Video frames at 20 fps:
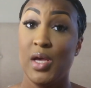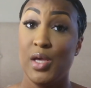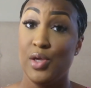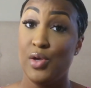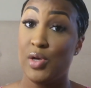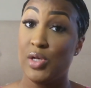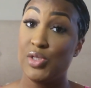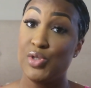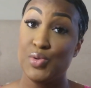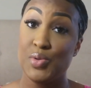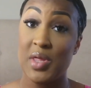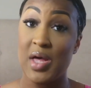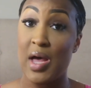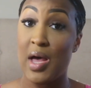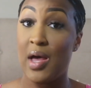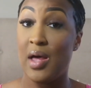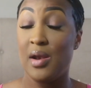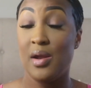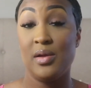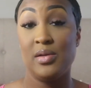You can do
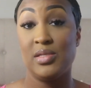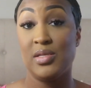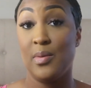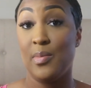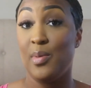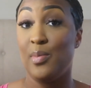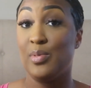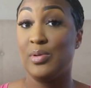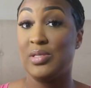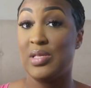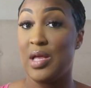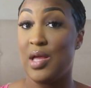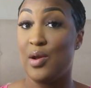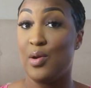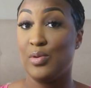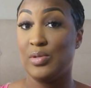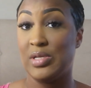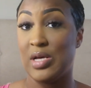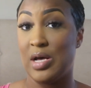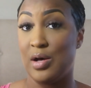that. Some people stay in
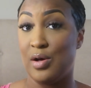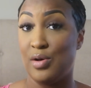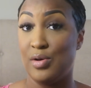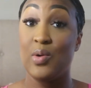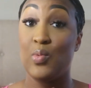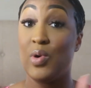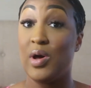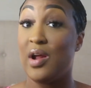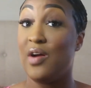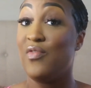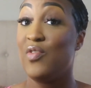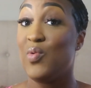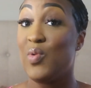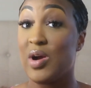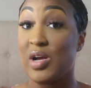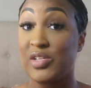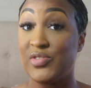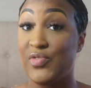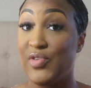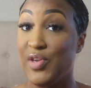hotels. Whatever
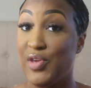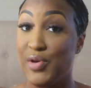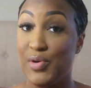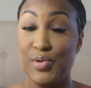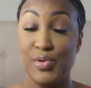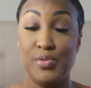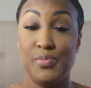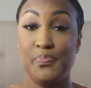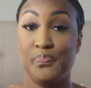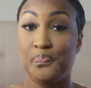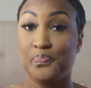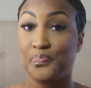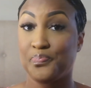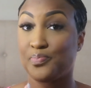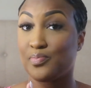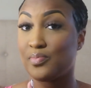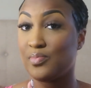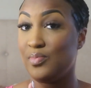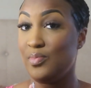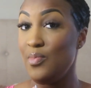works for you
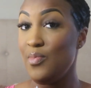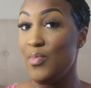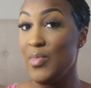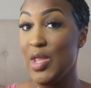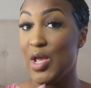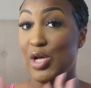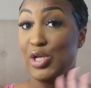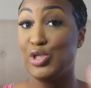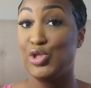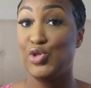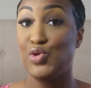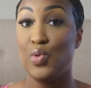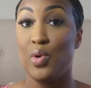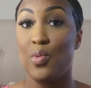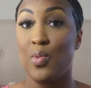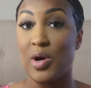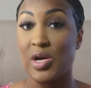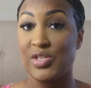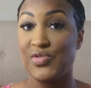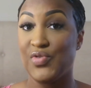do
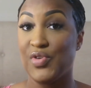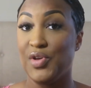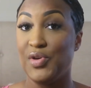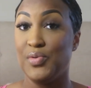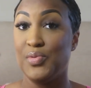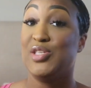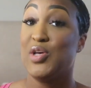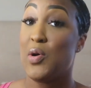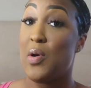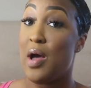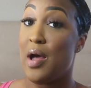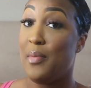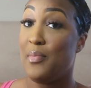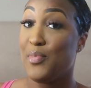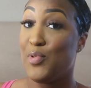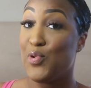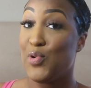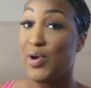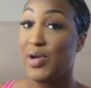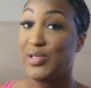what works for you. So
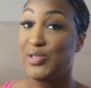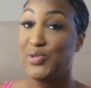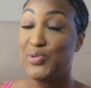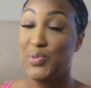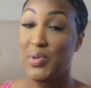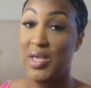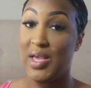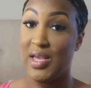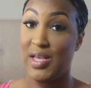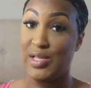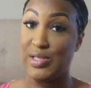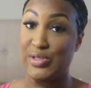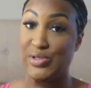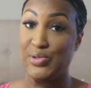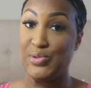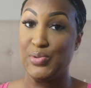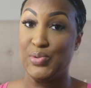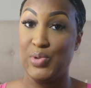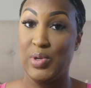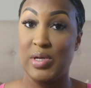I'm going to get
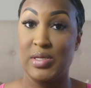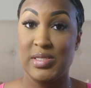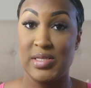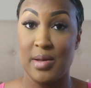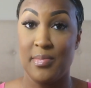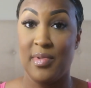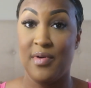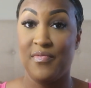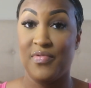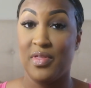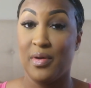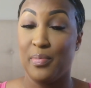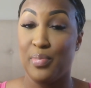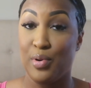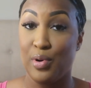into some of the